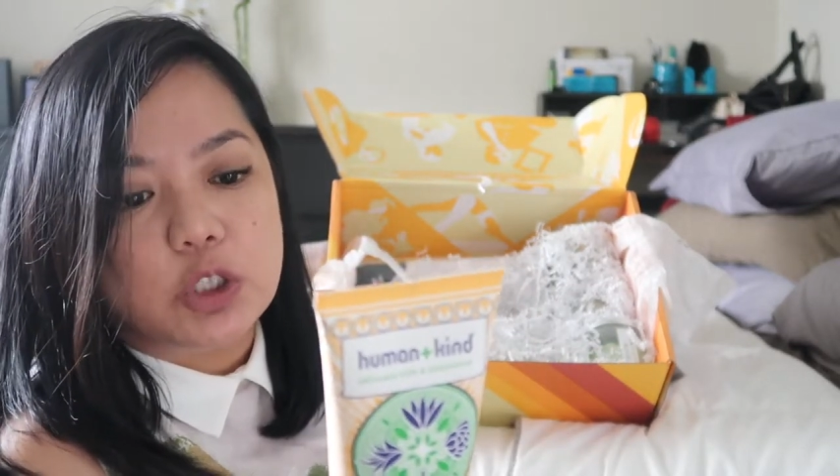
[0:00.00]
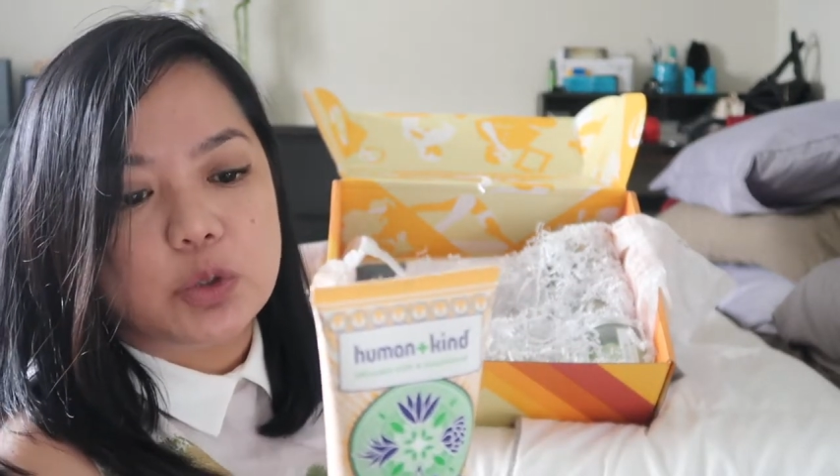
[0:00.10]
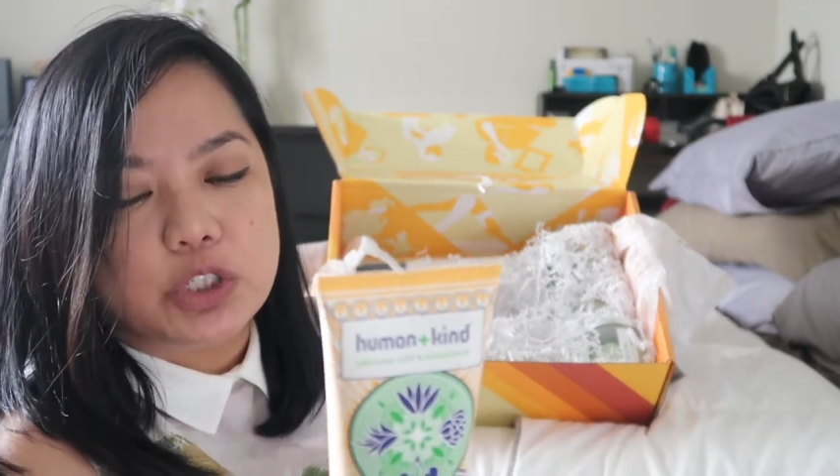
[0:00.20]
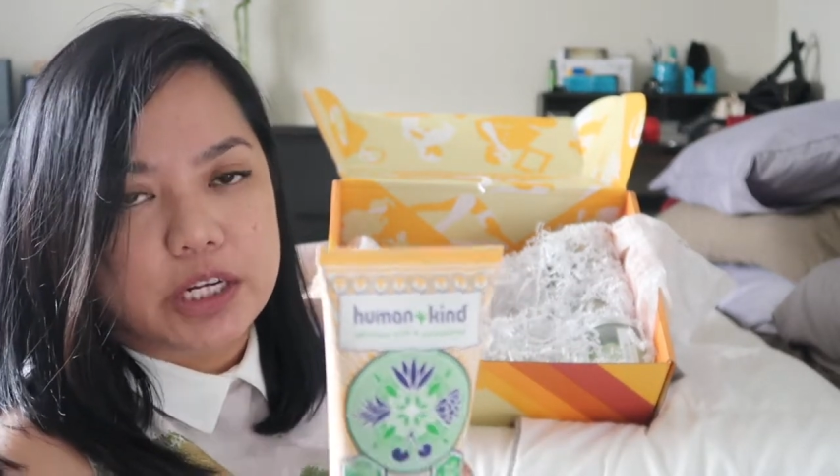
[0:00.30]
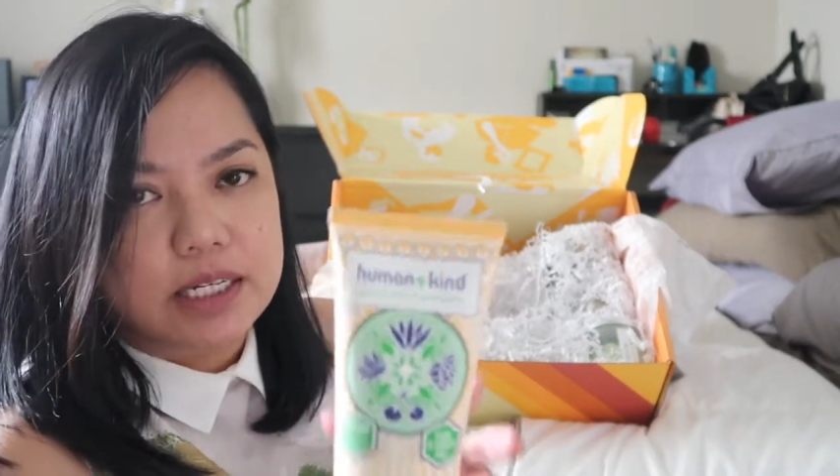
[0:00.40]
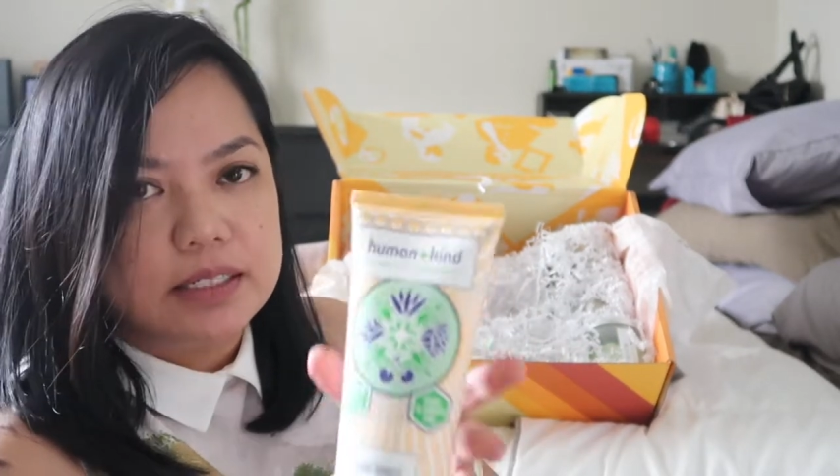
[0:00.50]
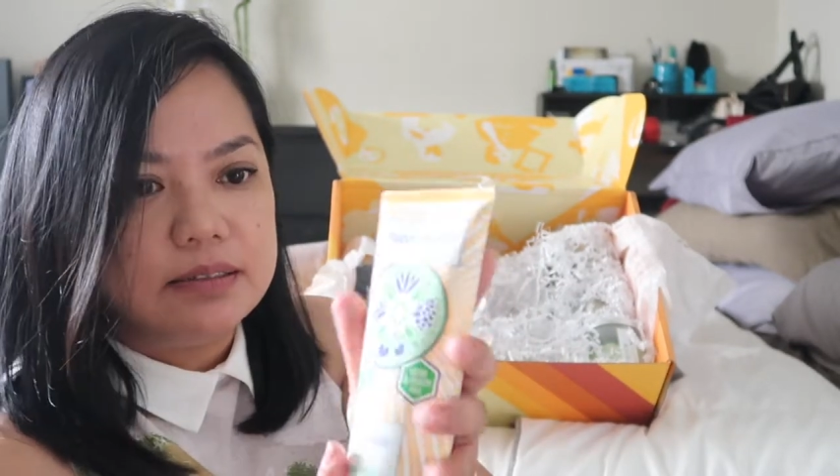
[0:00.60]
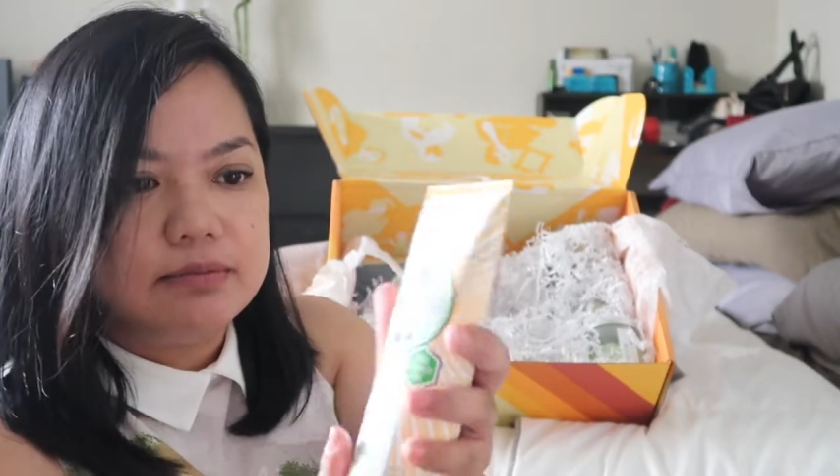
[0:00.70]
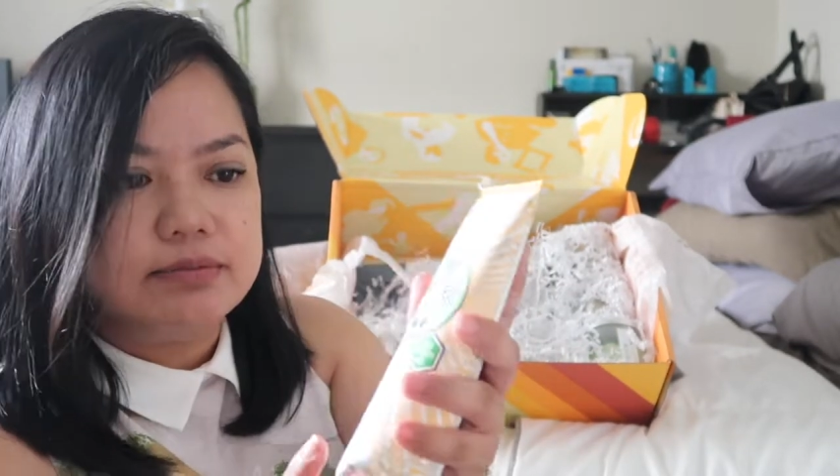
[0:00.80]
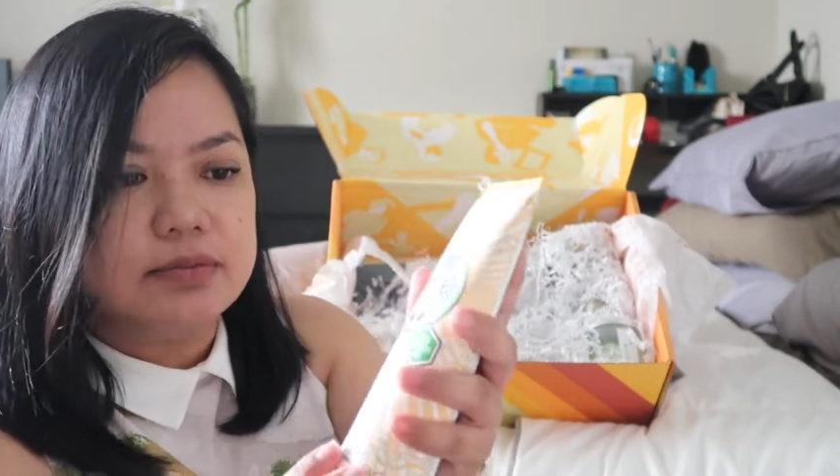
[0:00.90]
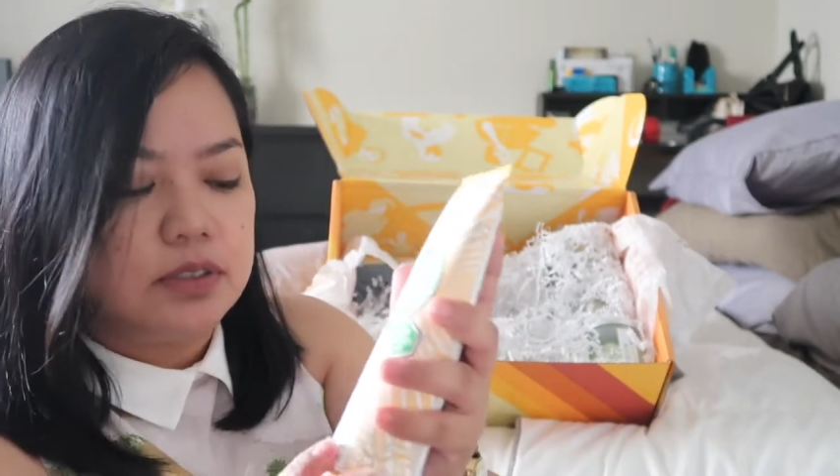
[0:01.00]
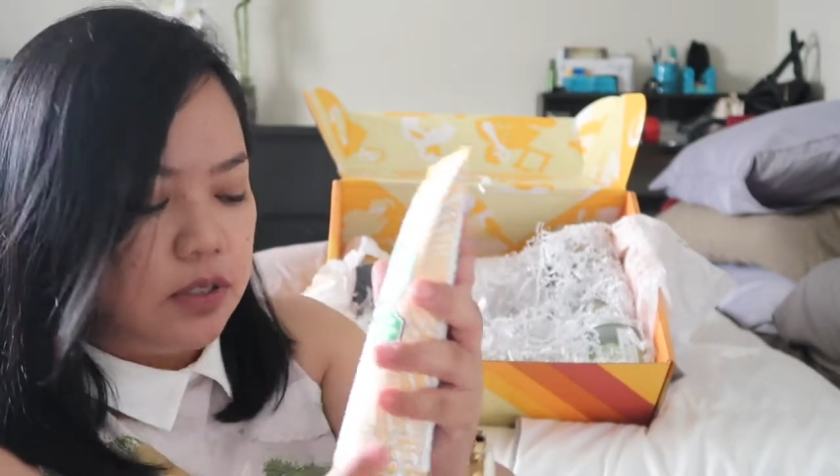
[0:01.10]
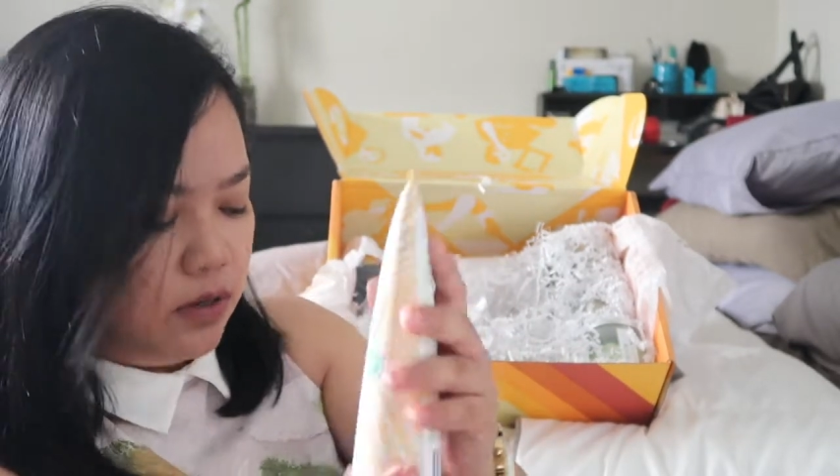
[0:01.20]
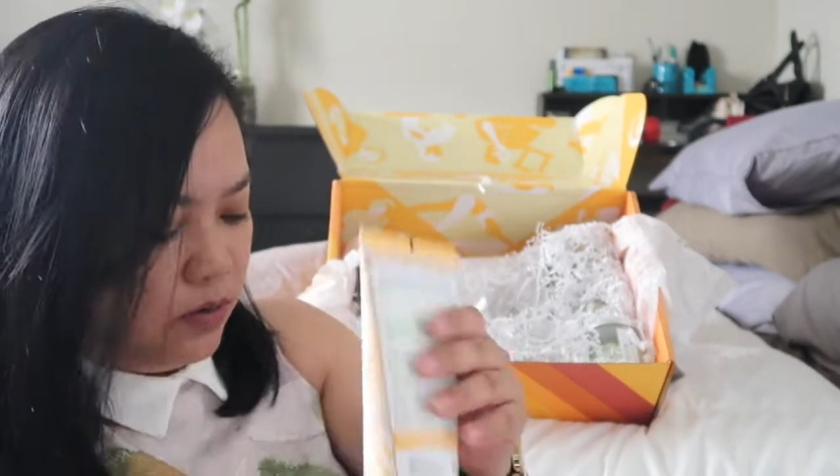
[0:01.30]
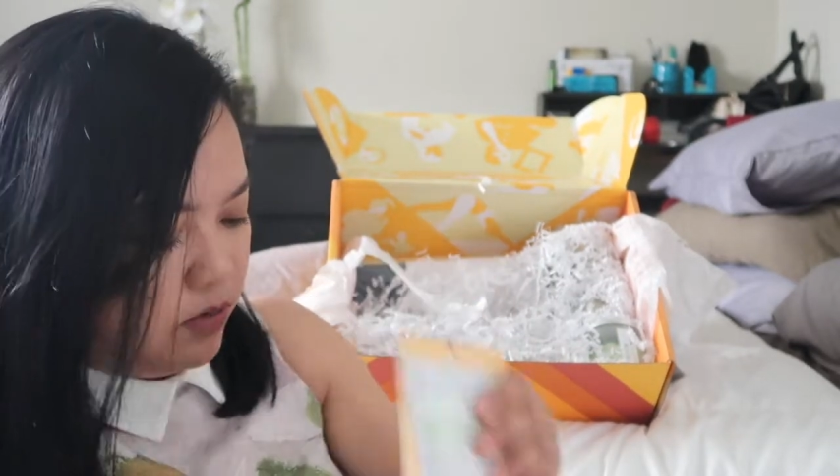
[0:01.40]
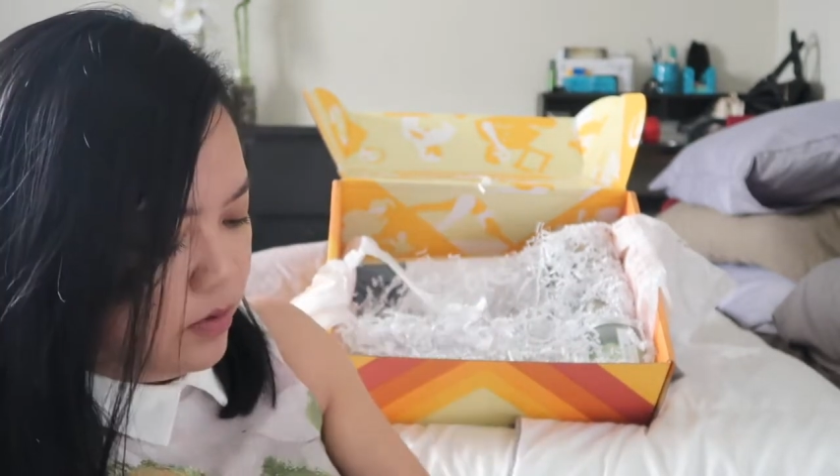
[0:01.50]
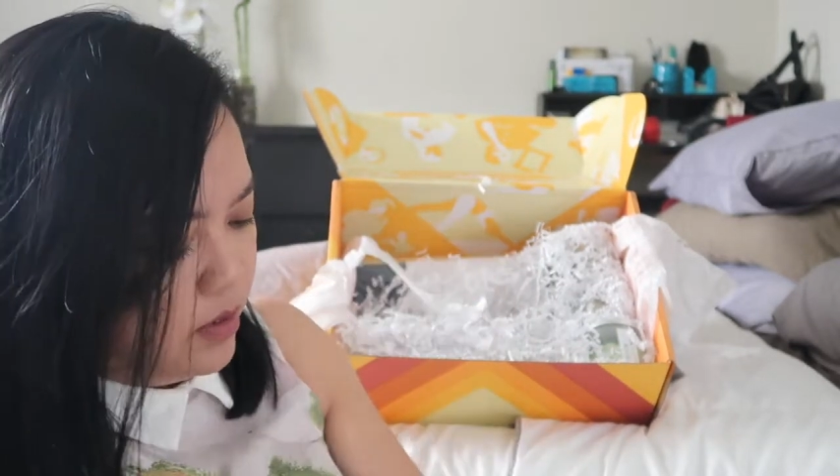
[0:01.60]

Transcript: lotion. So